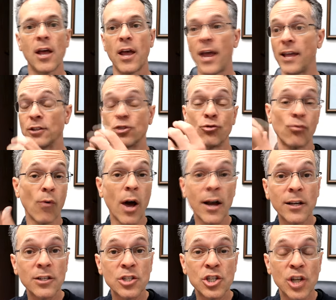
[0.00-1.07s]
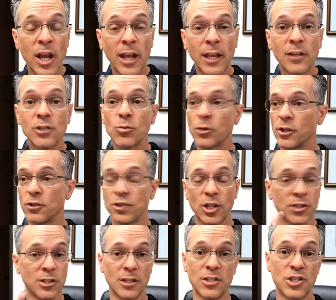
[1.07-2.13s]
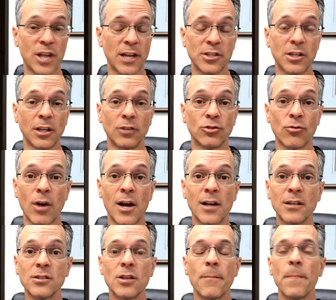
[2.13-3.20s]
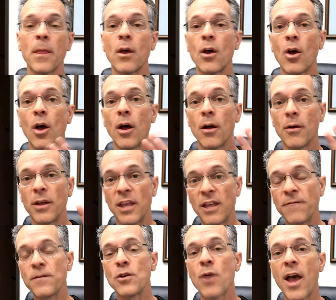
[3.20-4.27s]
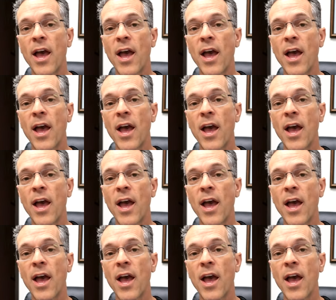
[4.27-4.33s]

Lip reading: a drug change where you're just ingesting drugs, if you